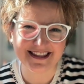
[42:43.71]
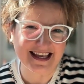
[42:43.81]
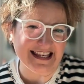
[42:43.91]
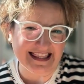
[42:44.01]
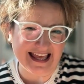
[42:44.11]

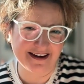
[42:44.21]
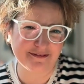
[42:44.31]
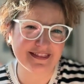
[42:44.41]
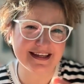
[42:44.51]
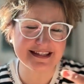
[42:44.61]
And then
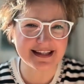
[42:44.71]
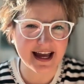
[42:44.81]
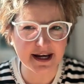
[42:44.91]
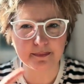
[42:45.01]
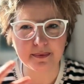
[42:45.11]
when they
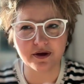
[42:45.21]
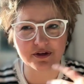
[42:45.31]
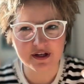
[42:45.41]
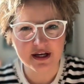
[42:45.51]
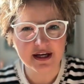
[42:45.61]
start about